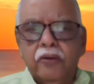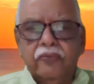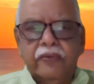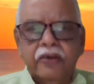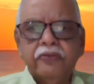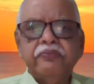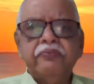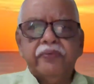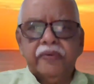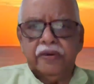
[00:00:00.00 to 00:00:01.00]
one
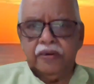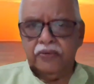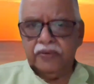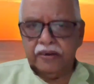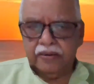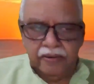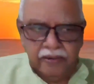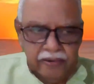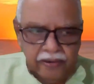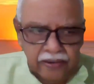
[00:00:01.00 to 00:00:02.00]
of
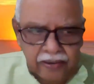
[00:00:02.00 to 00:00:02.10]
our